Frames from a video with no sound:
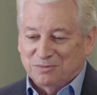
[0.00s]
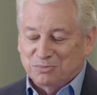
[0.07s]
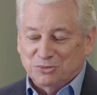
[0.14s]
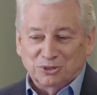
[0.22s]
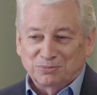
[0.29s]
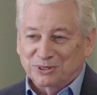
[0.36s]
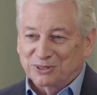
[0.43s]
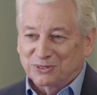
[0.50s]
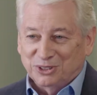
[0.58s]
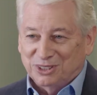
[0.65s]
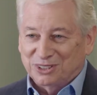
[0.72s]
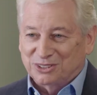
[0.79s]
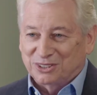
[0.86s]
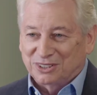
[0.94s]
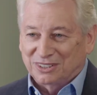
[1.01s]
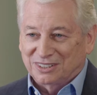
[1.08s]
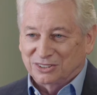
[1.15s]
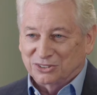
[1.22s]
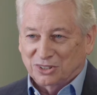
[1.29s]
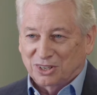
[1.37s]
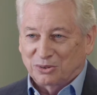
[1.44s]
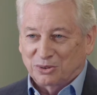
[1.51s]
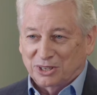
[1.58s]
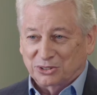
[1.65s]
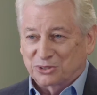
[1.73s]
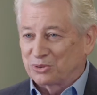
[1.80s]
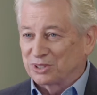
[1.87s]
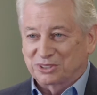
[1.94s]
movement of goods is all
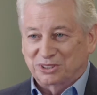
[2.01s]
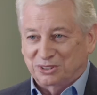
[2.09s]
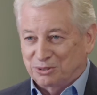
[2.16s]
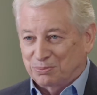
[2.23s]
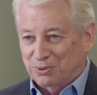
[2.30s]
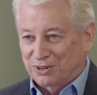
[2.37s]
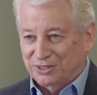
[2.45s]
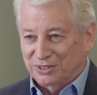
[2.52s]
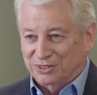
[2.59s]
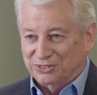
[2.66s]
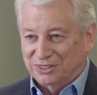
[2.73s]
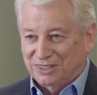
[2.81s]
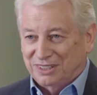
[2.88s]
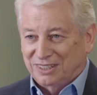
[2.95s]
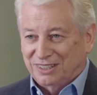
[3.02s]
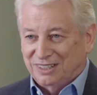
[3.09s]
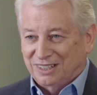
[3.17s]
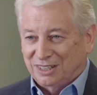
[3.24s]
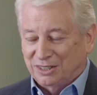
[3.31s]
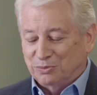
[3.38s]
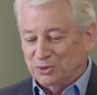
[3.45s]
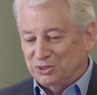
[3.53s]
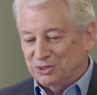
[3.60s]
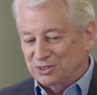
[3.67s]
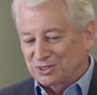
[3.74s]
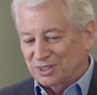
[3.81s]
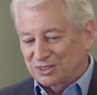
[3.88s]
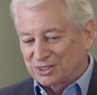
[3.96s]
around trusting your partners. And when you
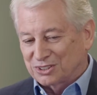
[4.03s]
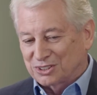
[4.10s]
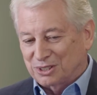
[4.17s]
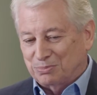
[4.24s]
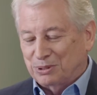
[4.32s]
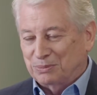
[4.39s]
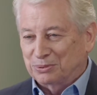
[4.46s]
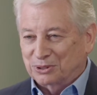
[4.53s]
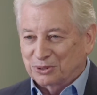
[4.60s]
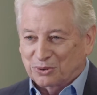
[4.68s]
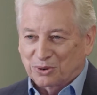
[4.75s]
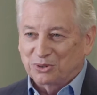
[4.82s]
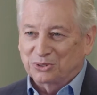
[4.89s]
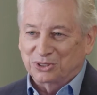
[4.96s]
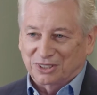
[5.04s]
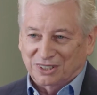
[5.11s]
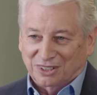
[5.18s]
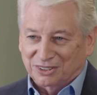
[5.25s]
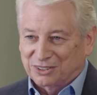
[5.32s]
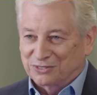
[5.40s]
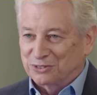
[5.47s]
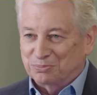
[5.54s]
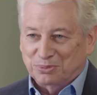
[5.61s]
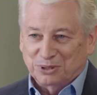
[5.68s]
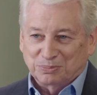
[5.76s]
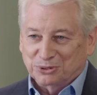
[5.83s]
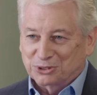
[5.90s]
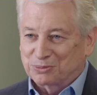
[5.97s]
start to see people encroaching on different
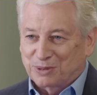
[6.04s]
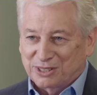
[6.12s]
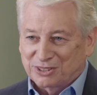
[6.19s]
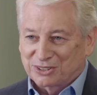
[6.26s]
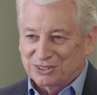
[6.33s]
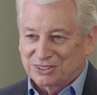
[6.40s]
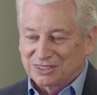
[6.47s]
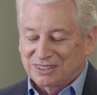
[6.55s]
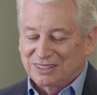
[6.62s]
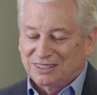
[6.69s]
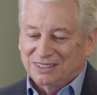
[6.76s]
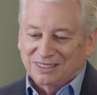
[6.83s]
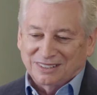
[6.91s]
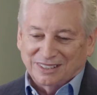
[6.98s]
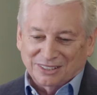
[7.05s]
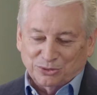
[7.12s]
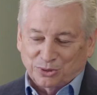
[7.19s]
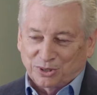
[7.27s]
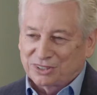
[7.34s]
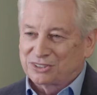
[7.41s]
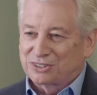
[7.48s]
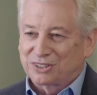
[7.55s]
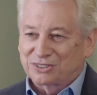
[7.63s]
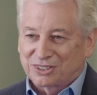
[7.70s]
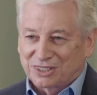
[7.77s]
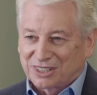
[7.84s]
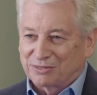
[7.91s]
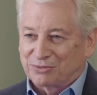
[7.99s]
people's spaces, that trust starts
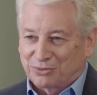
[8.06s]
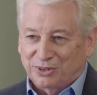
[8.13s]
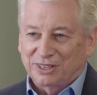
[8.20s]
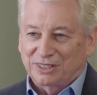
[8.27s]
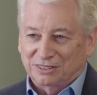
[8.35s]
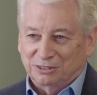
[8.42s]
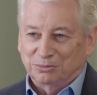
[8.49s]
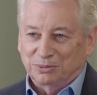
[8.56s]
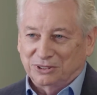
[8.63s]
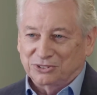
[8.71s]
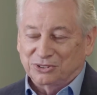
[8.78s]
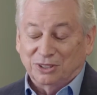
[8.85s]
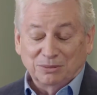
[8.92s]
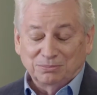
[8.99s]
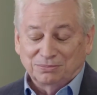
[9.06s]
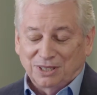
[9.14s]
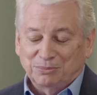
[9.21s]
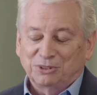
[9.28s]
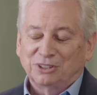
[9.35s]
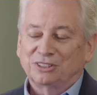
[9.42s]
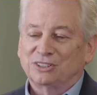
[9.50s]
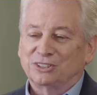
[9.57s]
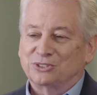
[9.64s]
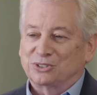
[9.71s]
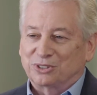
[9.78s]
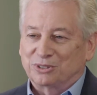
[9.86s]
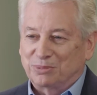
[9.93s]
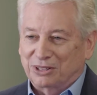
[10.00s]
to get frayed a little bit. So I'm a little
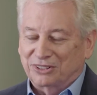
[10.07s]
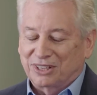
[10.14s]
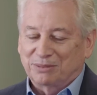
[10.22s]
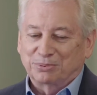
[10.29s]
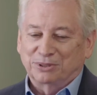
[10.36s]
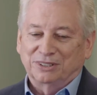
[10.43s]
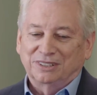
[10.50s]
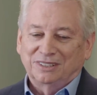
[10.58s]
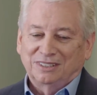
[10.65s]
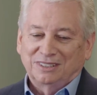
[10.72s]
concerned about that, but